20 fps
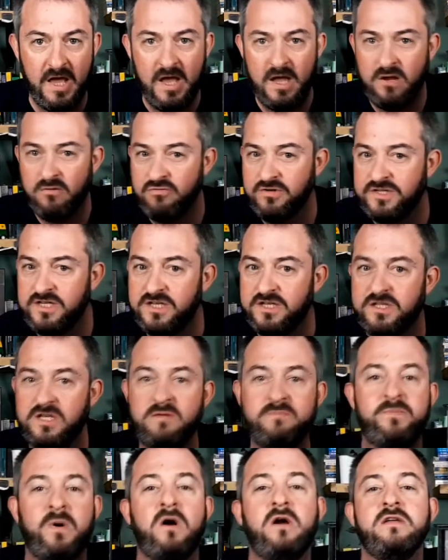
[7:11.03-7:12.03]
Resisting
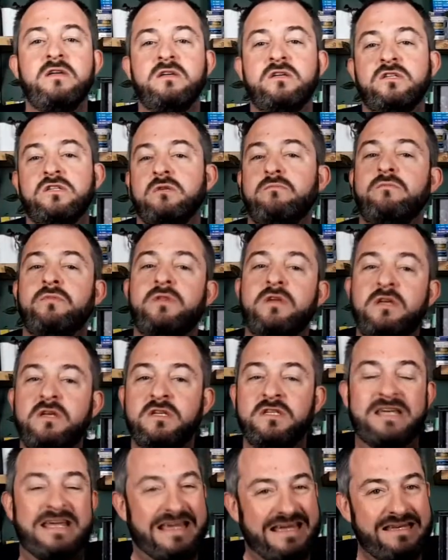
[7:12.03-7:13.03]
buying some things
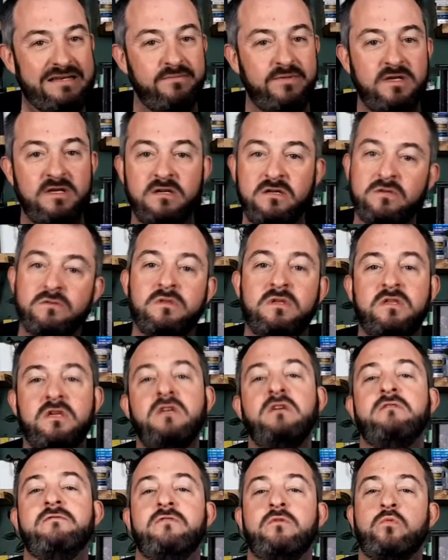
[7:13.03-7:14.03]
can be a good
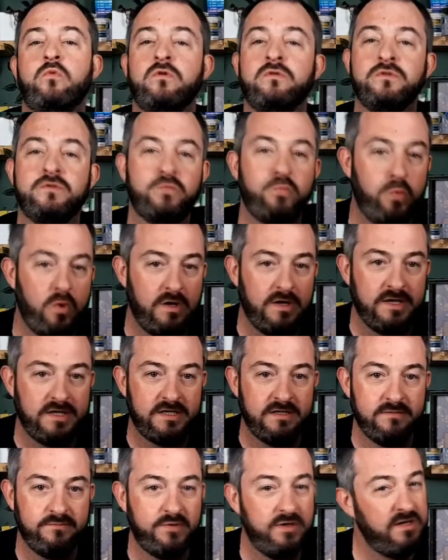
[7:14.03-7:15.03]
thing for one's wallet,
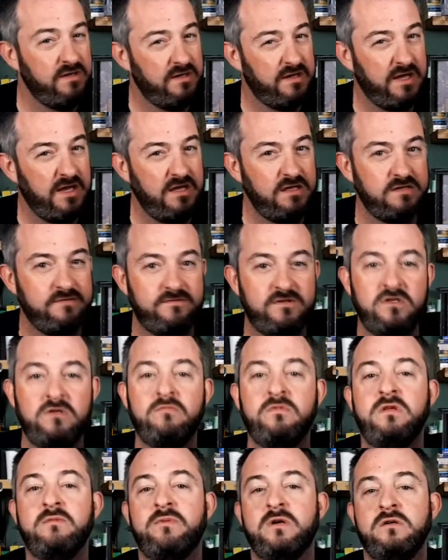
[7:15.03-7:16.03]
but in the case of Too
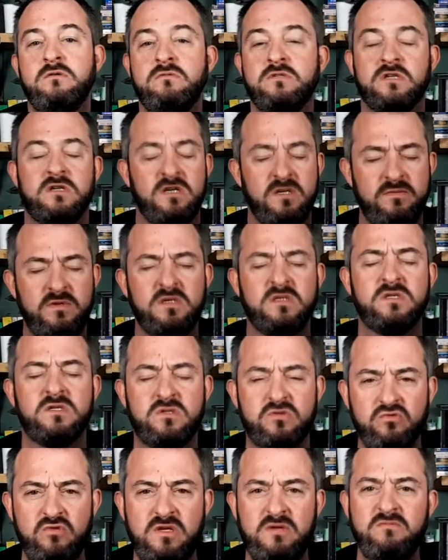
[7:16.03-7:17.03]
Many Bones, I am
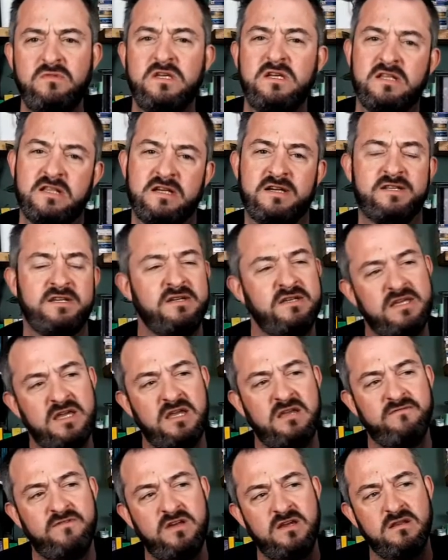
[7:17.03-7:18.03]
extremely glad I
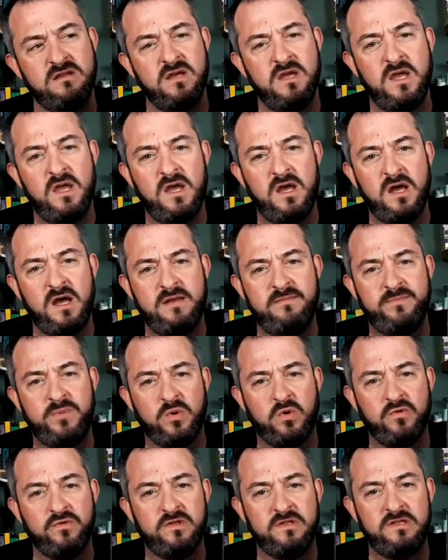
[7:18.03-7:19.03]
gave in and
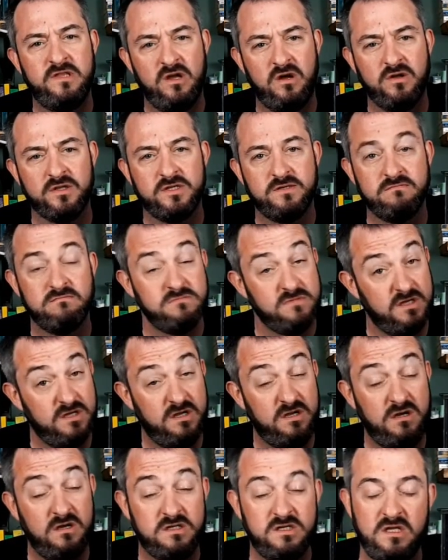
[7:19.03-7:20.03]
bought the lot. I
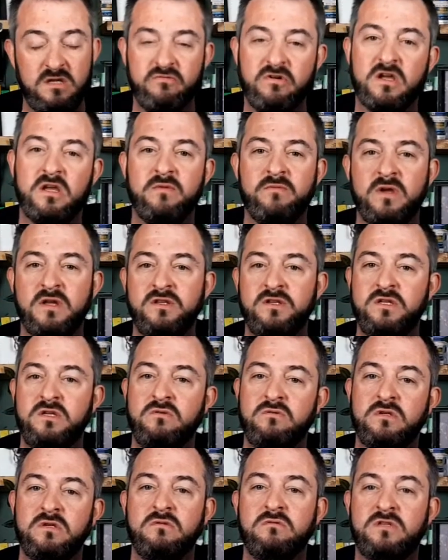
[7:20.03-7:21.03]
heartily recommend you
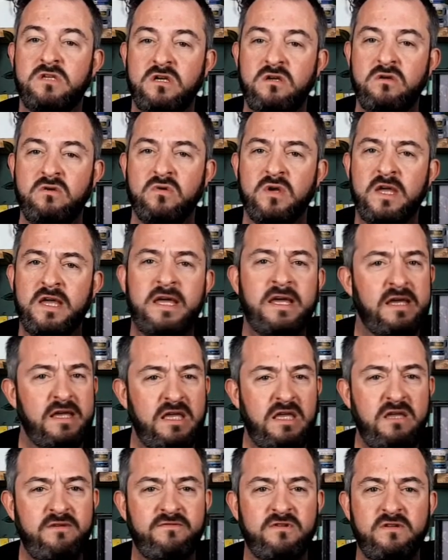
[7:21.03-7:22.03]
do too,
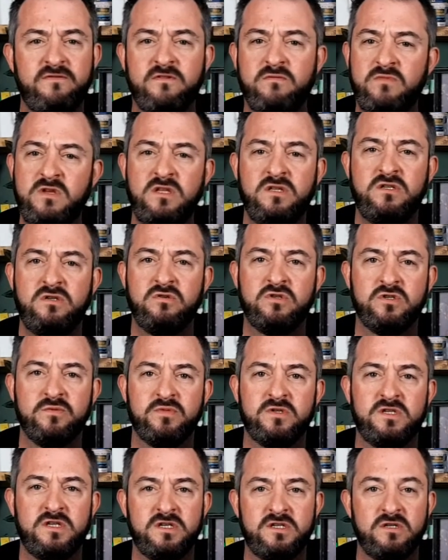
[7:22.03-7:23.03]
even if it means you
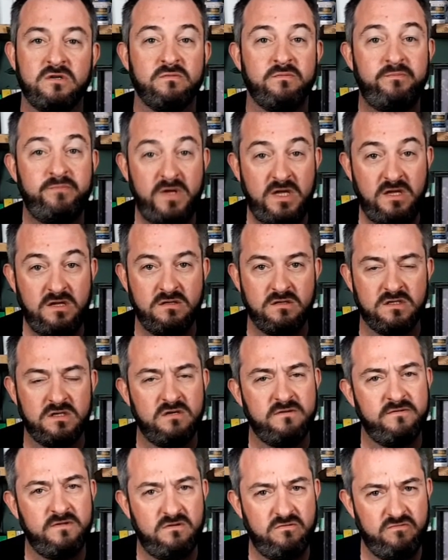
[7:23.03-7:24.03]
subsist on beans
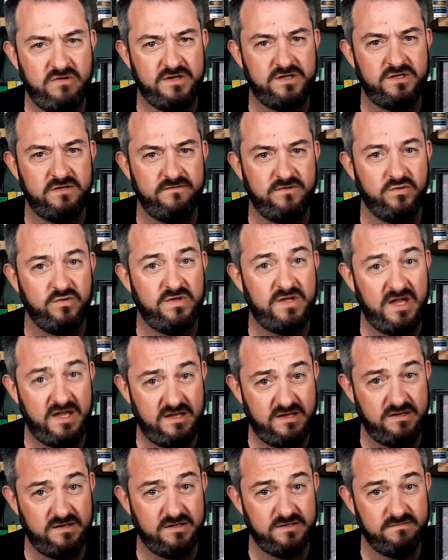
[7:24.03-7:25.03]
for the rest of your
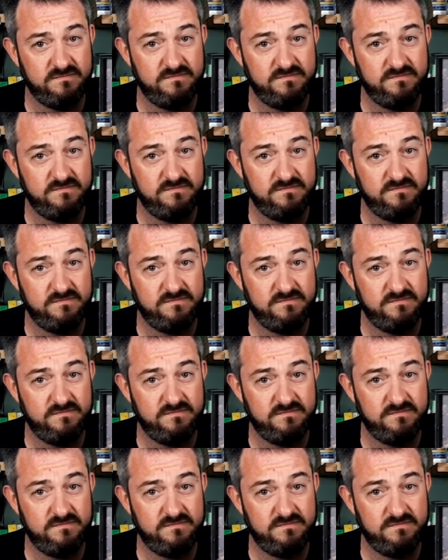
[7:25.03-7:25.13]
days.